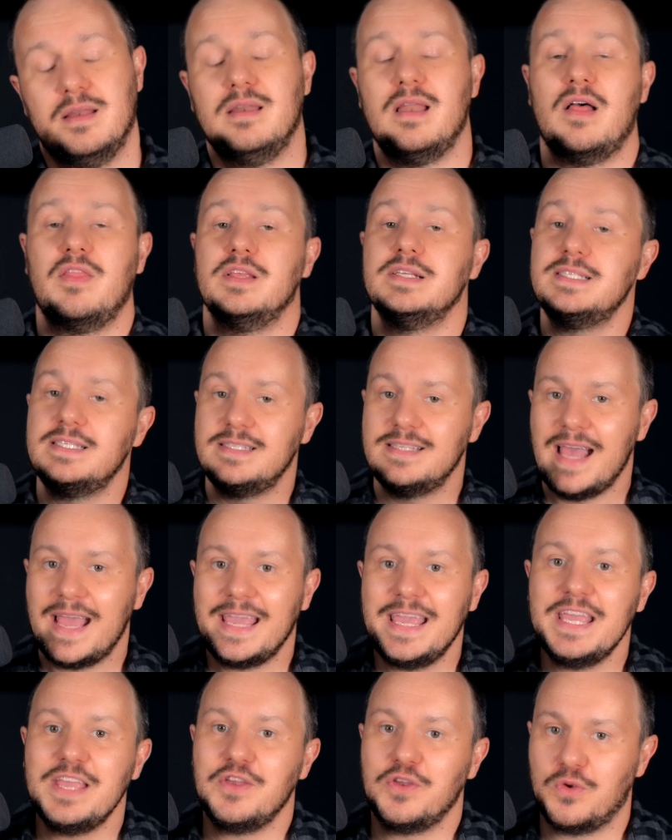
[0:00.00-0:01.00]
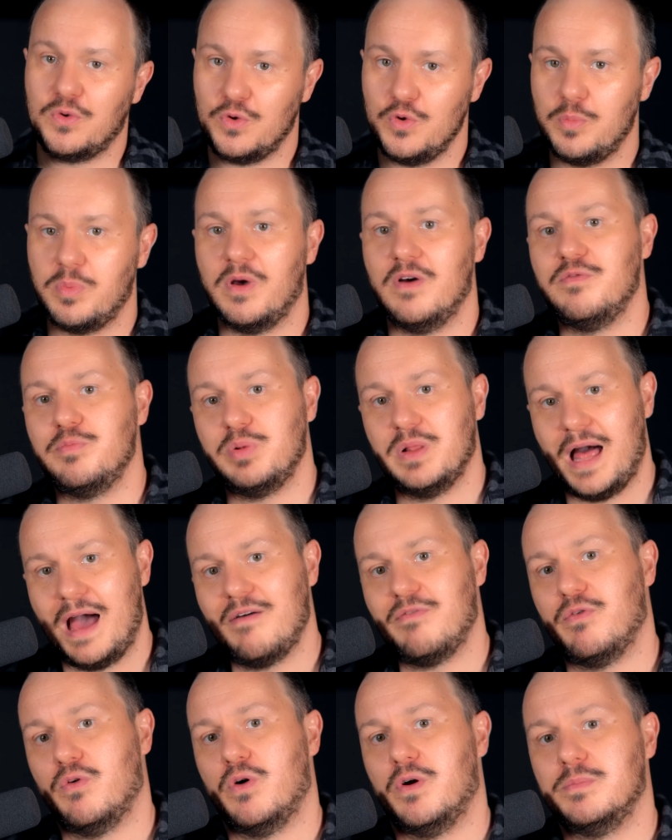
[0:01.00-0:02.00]
Now, the second group of
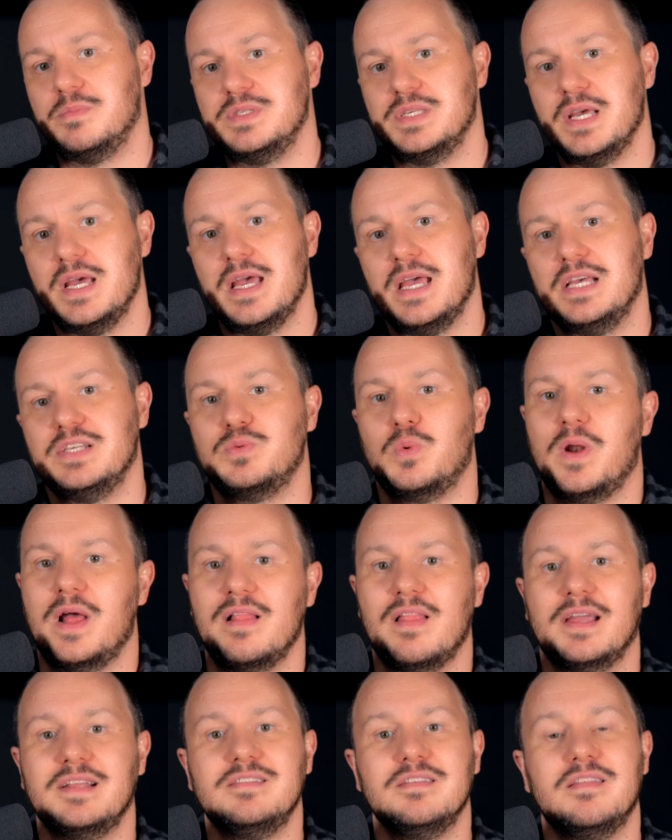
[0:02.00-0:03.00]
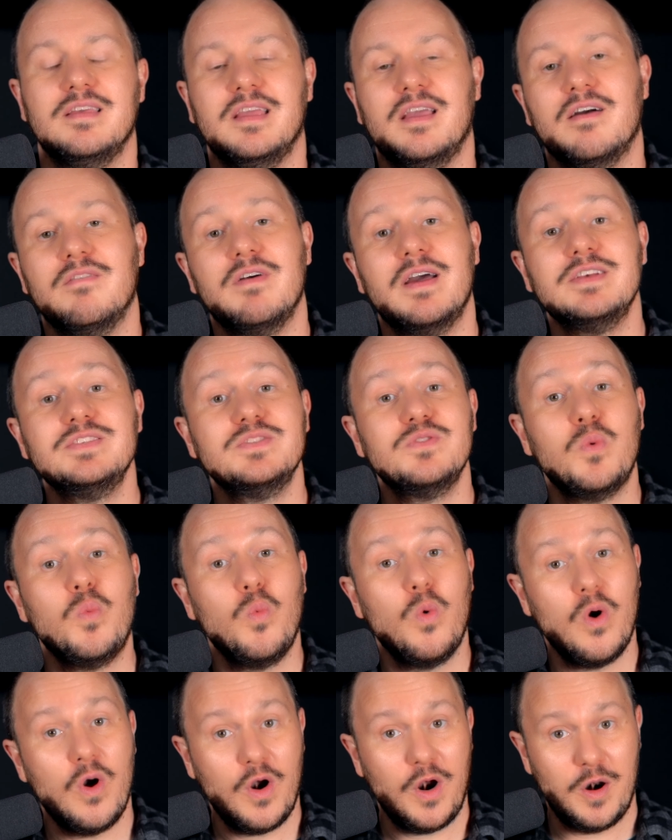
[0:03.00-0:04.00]
platforms is what I like to think of as the
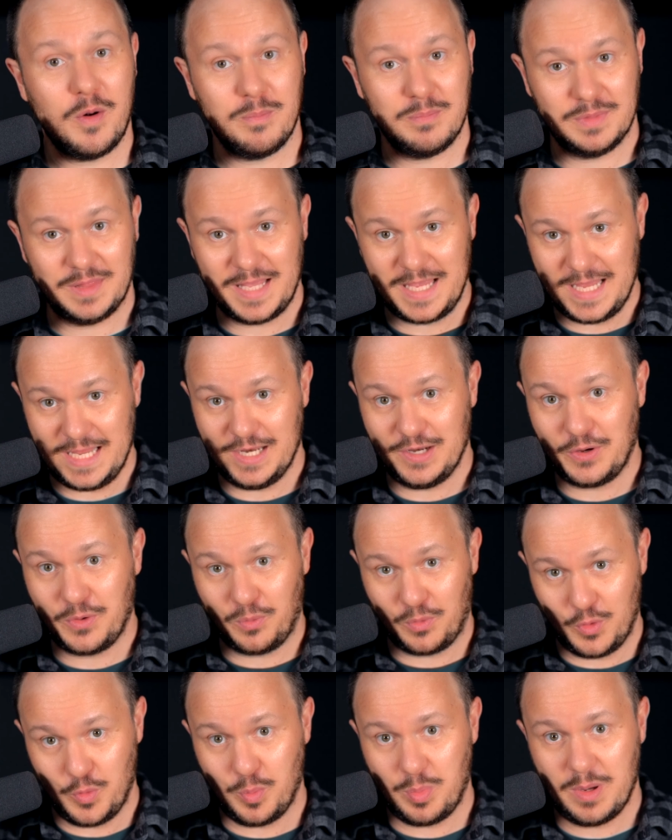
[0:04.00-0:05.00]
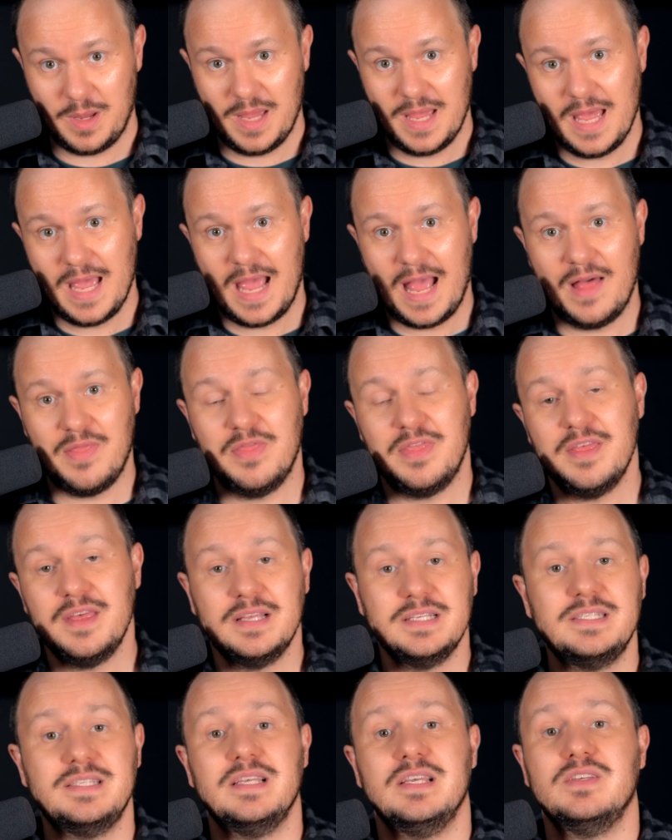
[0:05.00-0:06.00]
warm lead group. And
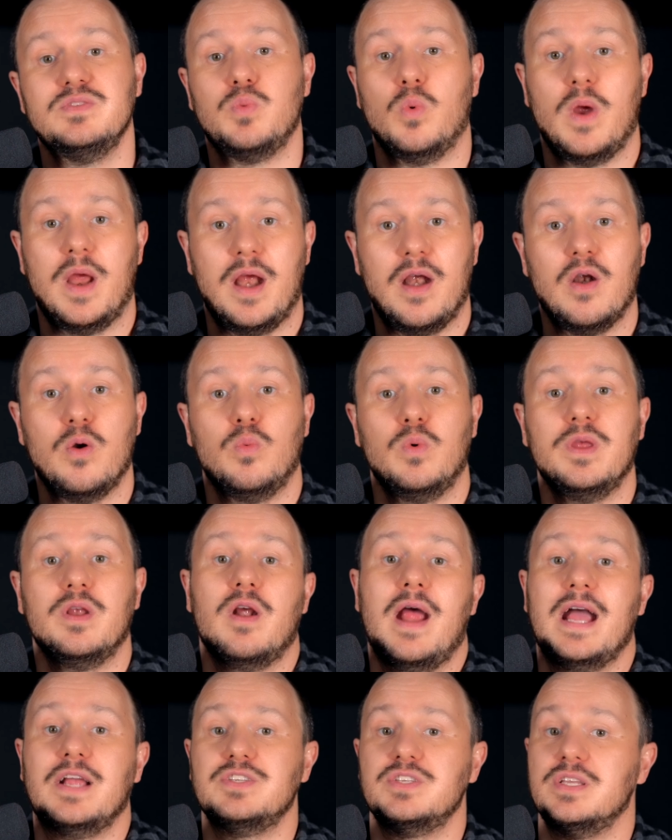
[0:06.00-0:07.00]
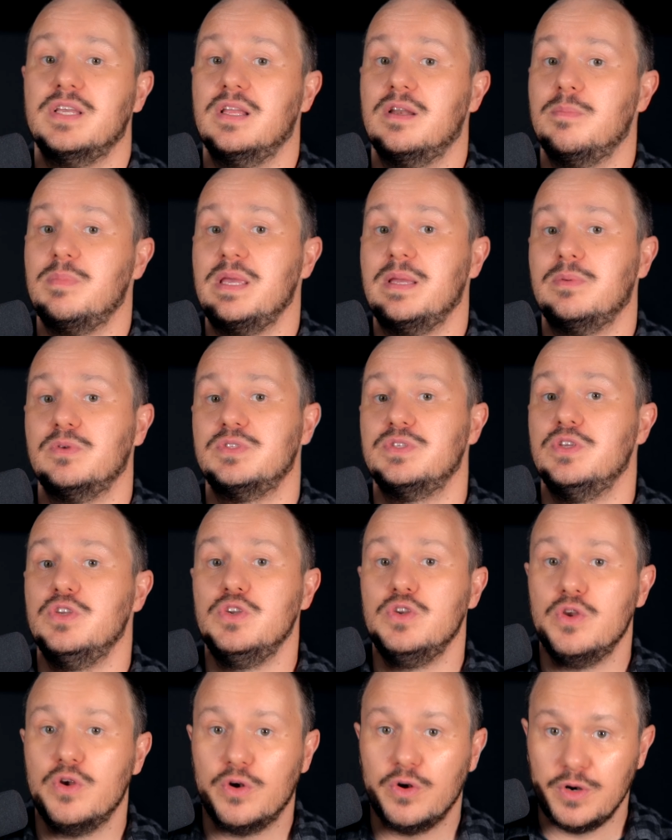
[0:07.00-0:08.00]
this is where we are actually going to be able to
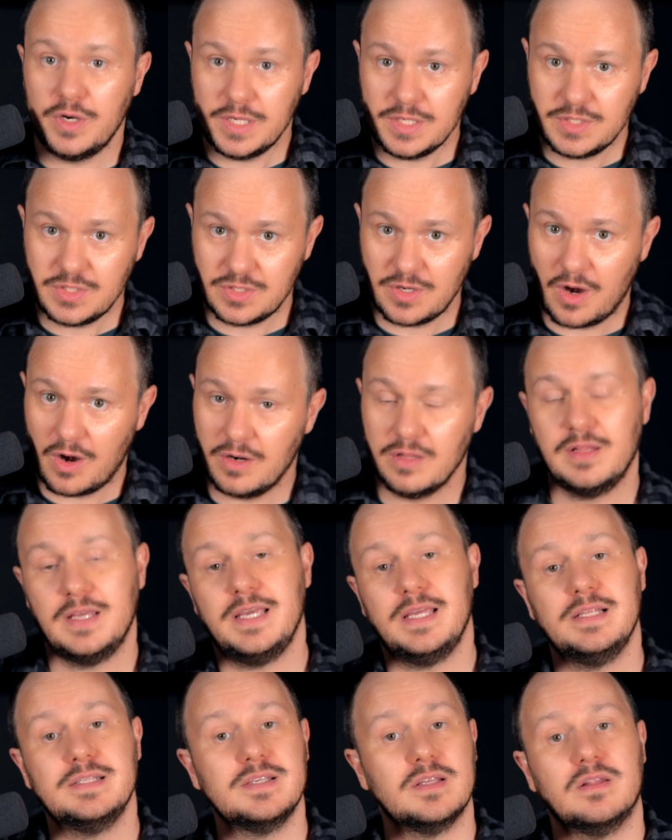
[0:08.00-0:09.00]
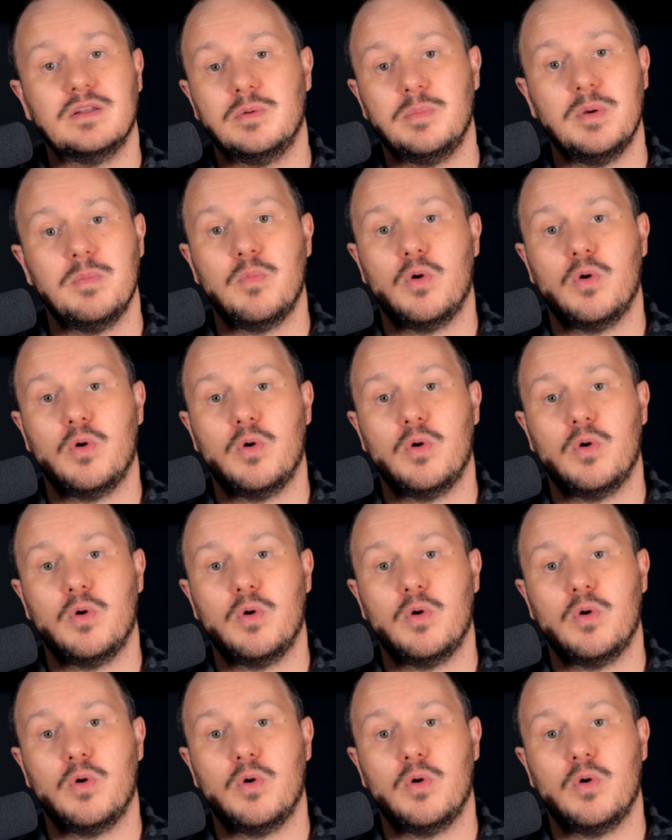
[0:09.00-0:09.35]
nourish our leads a little bit